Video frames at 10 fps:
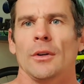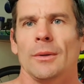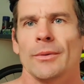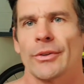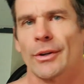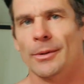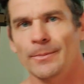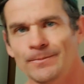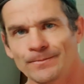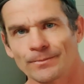So
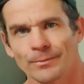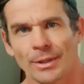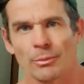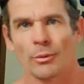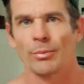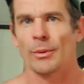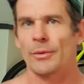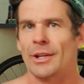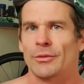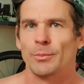people probably
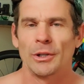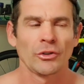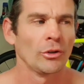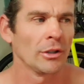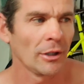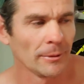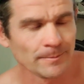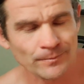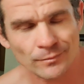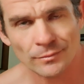think it's a bit too
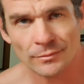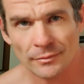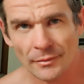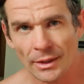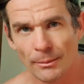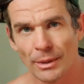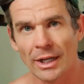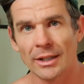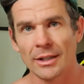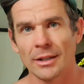low,
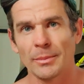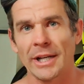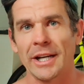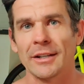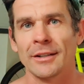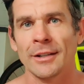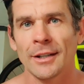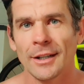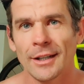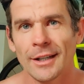but I've been eating,
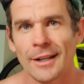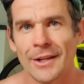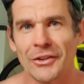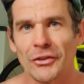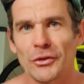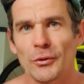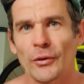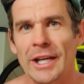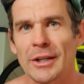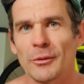there's these new
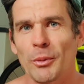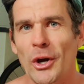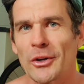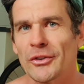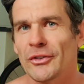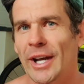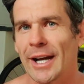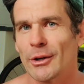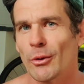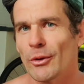vegan burgers in
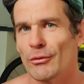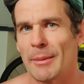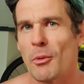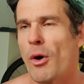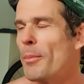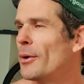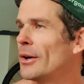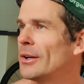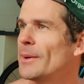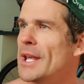town called the Rebel Whopper.
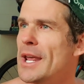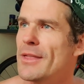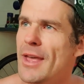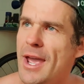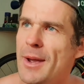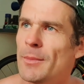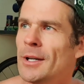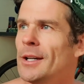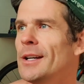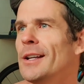I've been eating
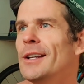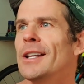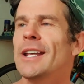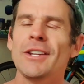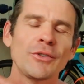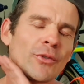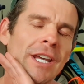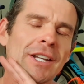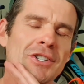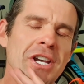them, eating these
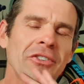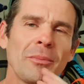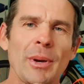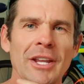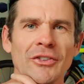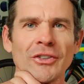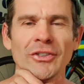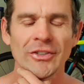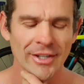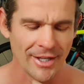vegan cheesy
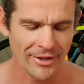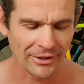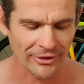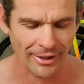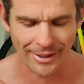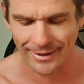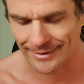pizzas, things like that.